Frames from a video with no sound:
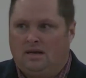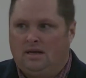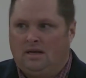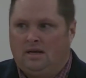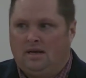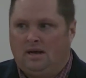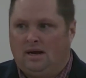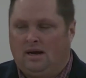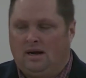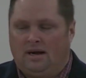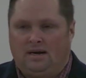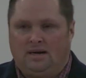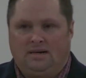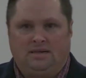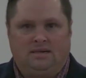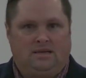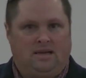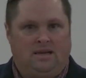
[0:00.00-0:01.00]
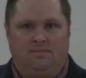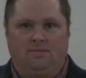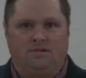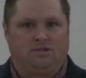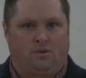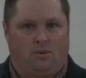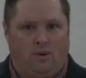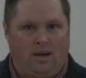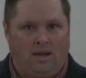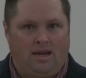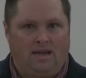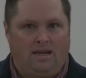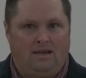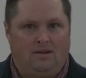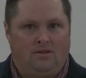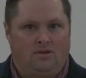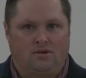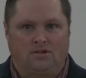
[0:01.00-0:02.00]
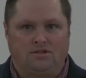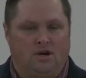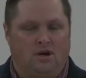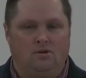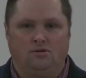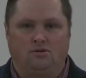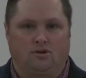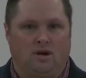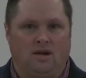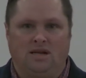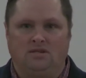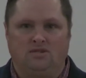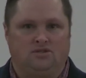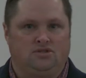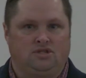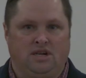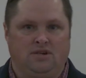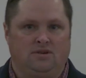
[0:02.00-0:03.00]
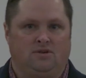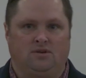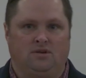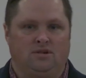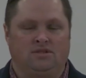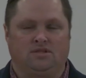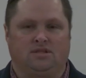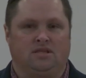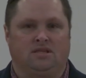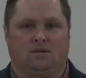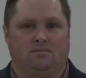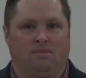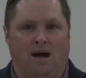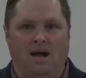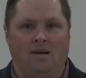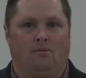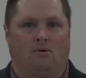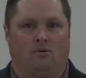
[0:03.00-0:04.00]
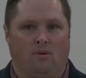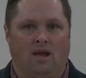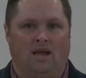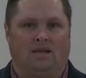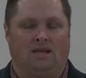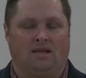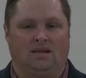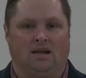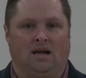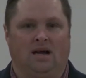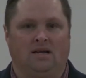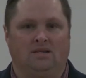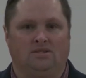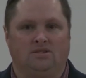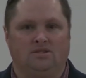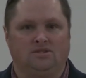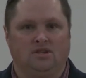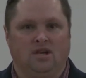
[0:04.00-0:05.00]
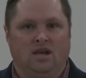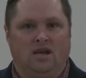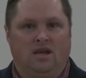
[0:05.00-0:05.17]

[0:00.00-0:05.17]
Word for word: uh, in between. There's no transgenderness that the Bible recognizes.